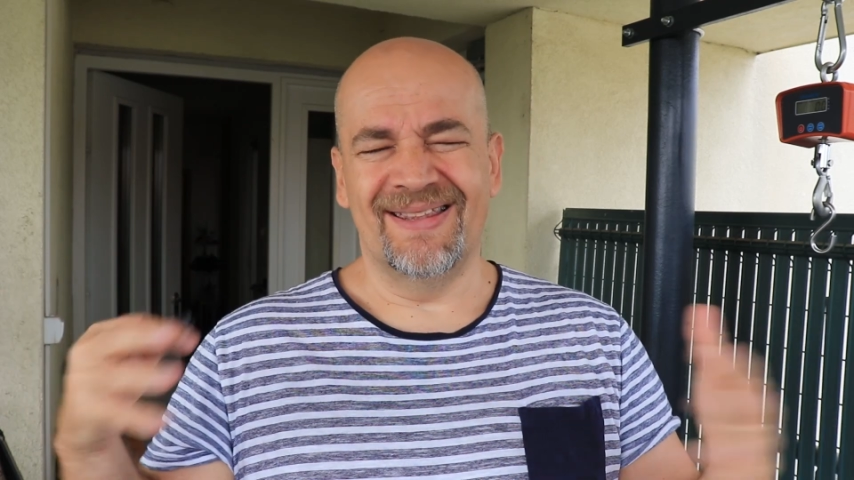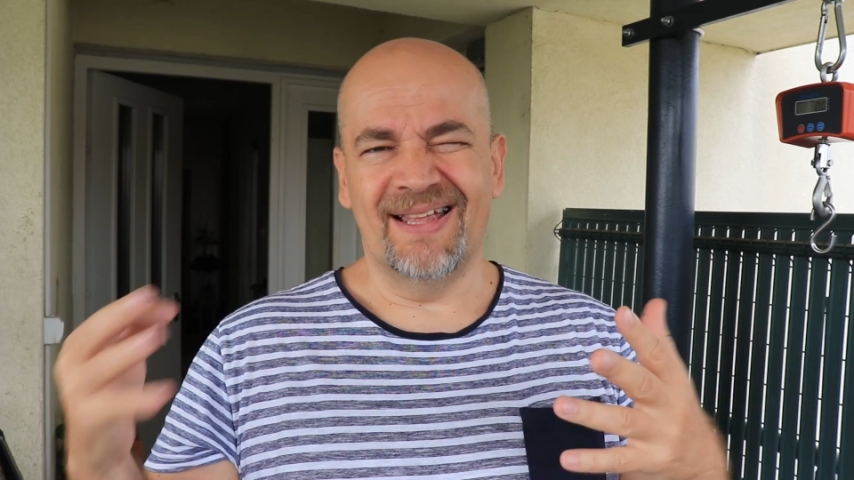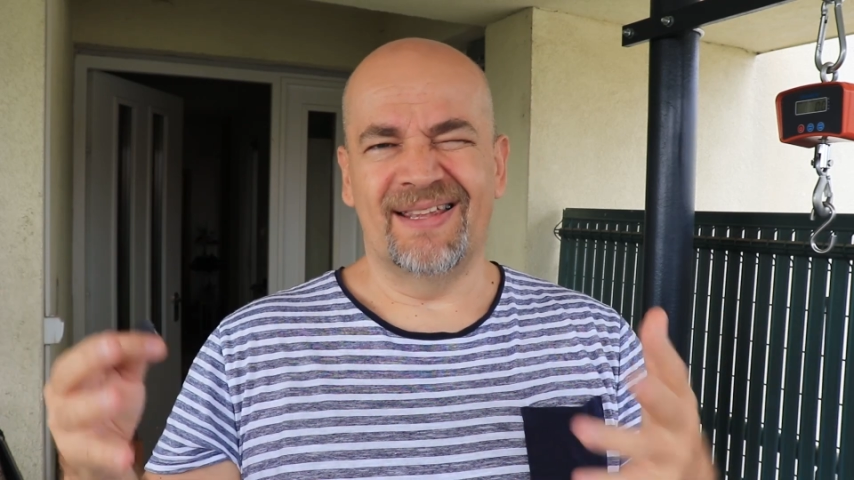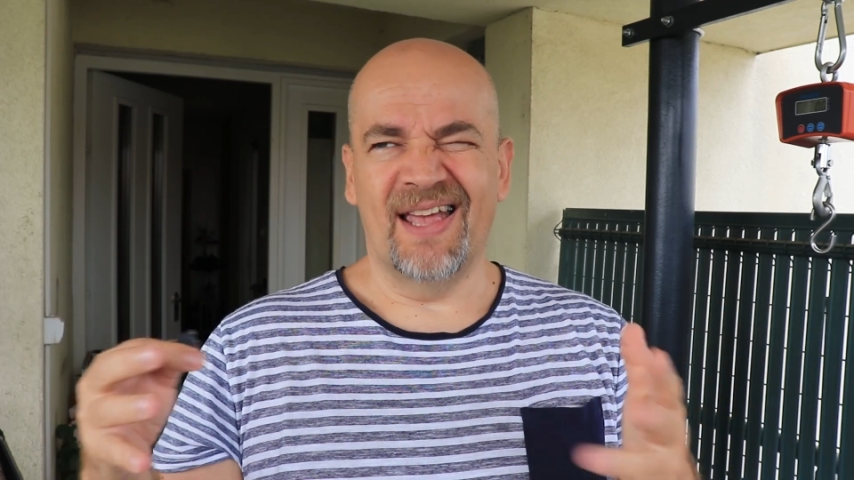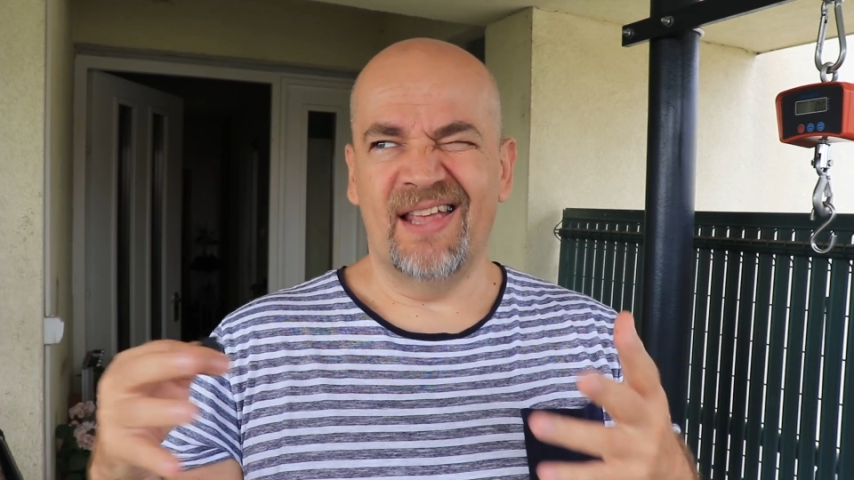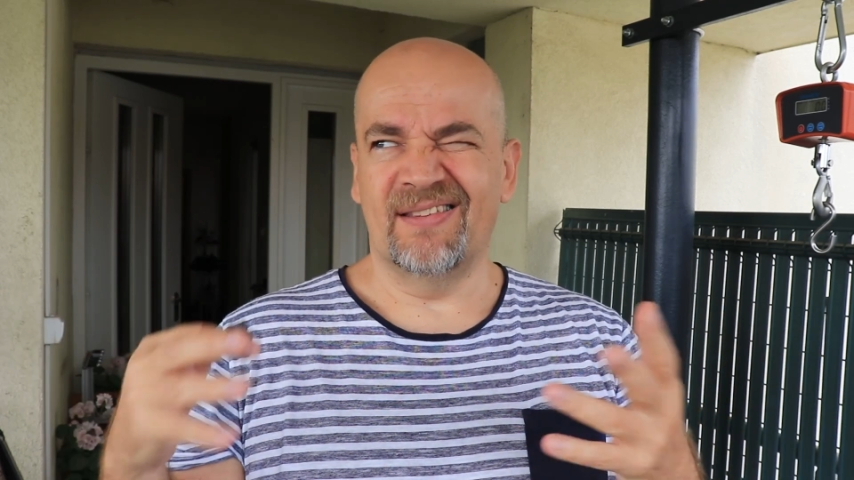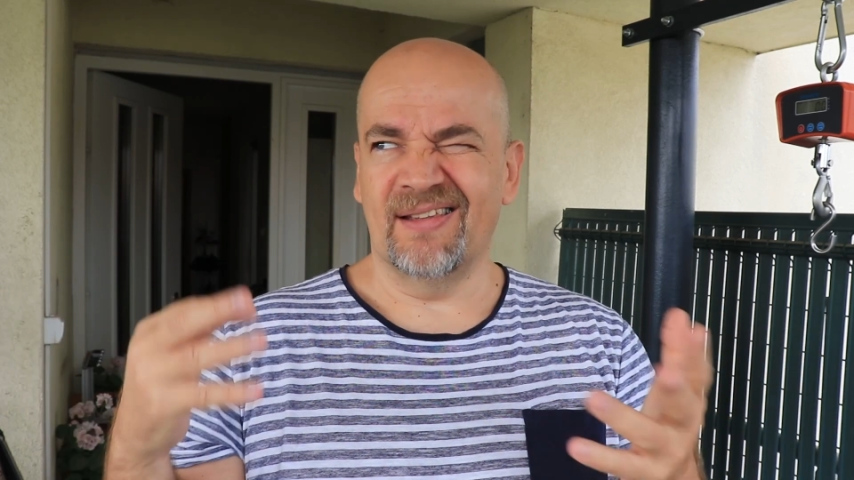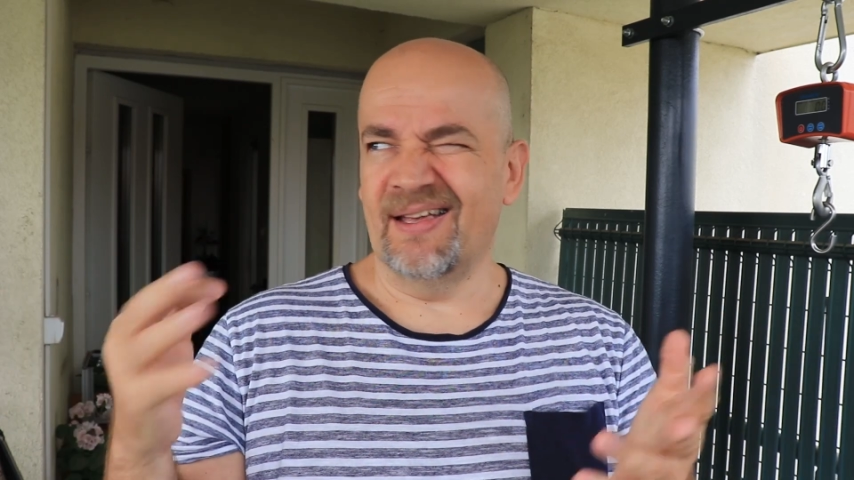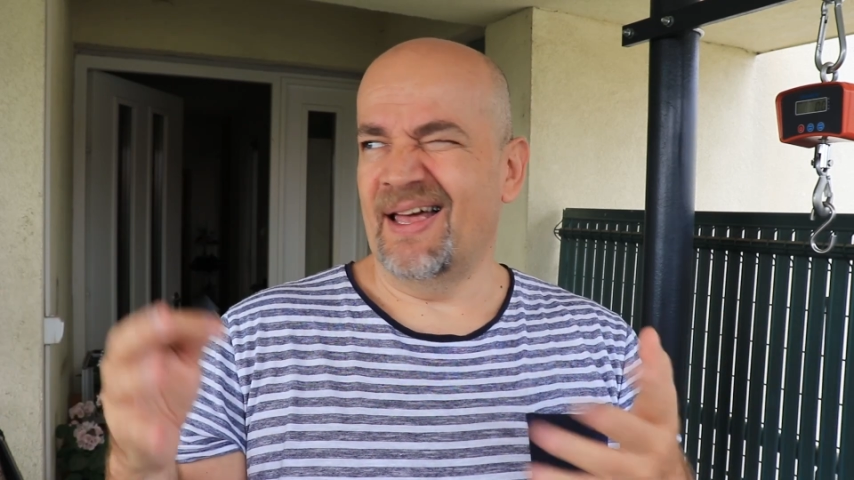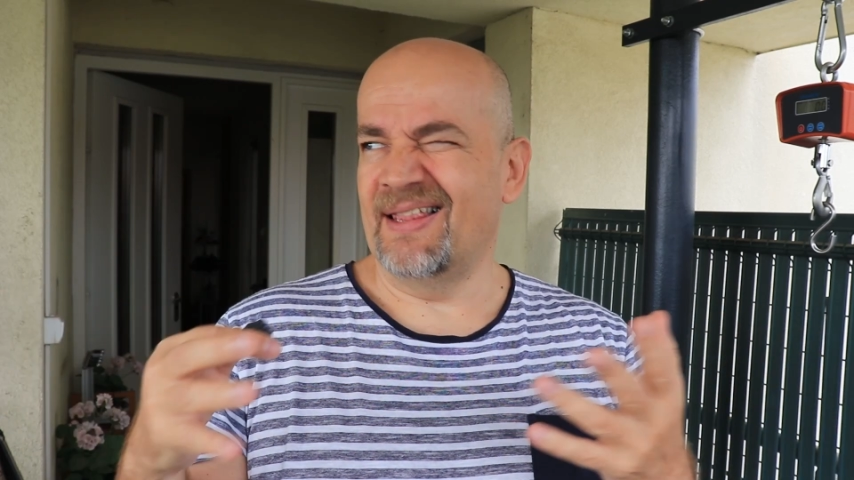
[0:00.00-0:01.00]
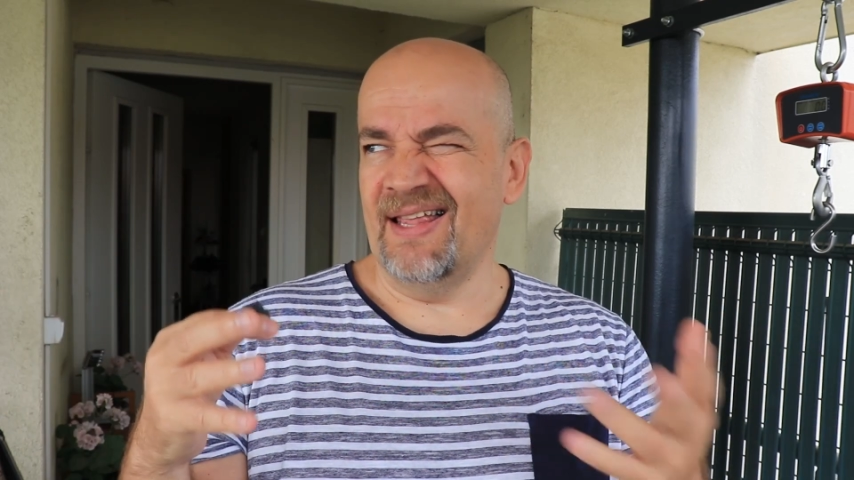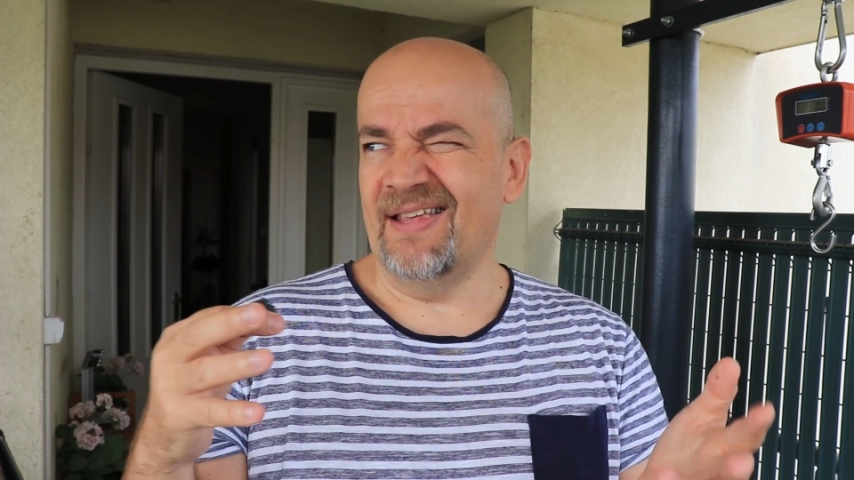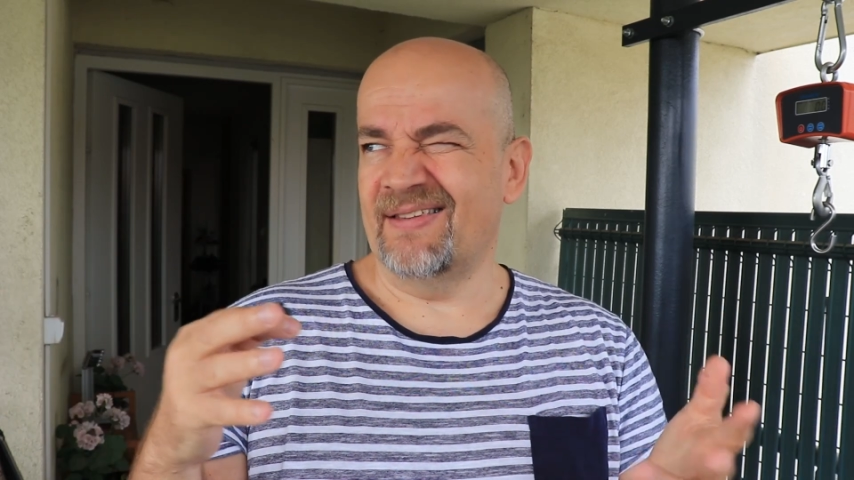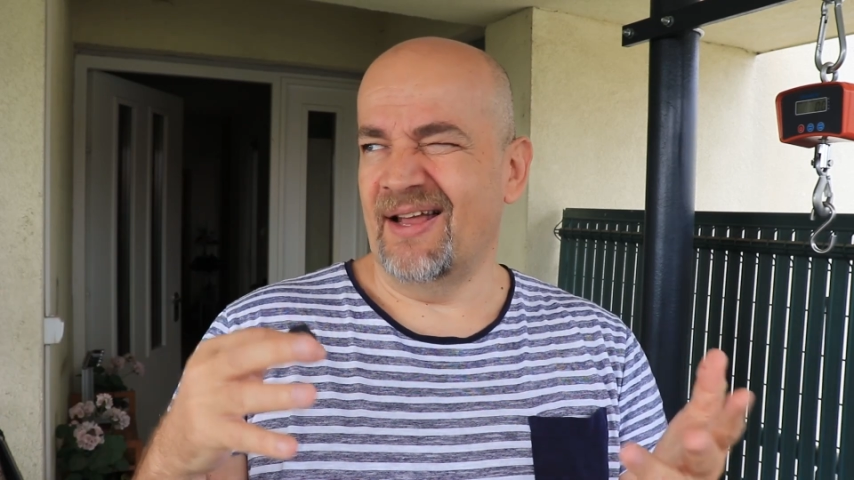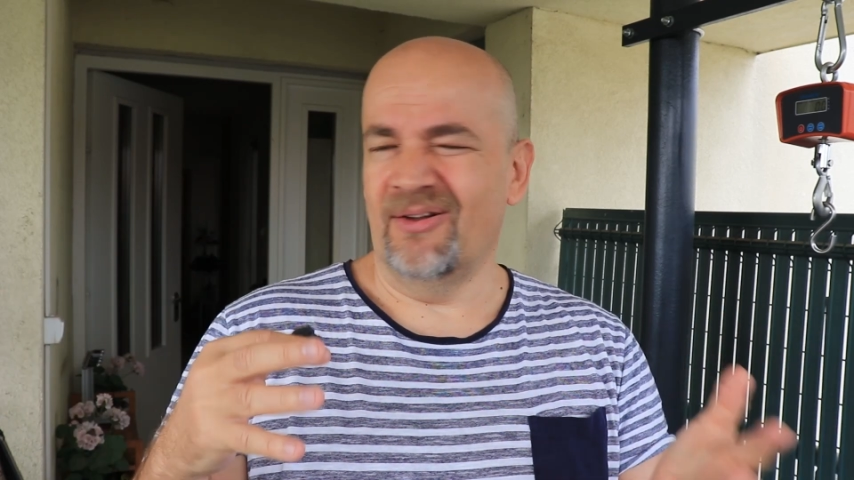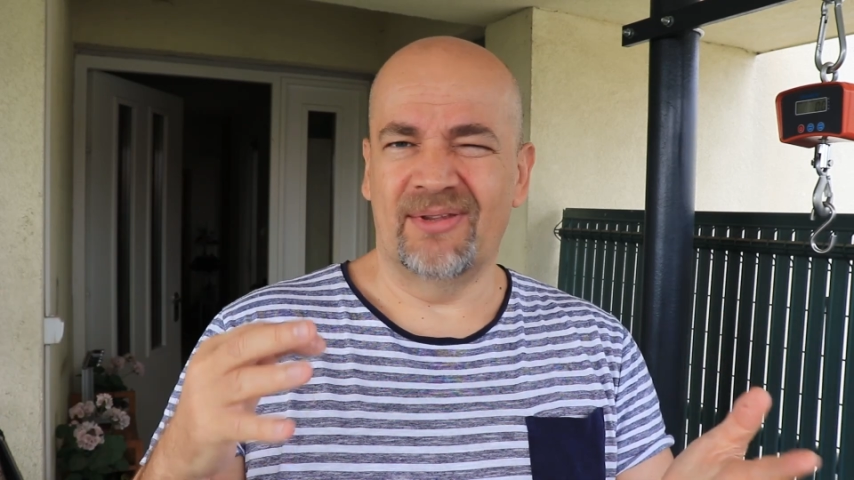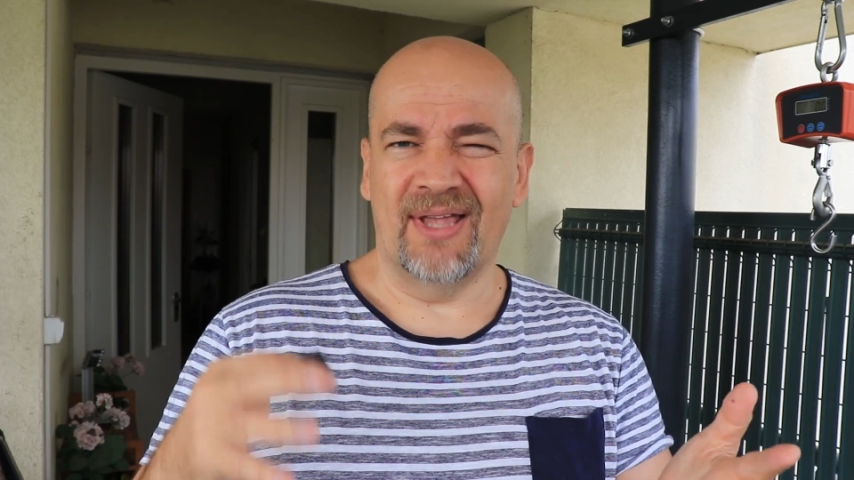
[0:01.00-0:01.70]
In that case, uh, at least, I know,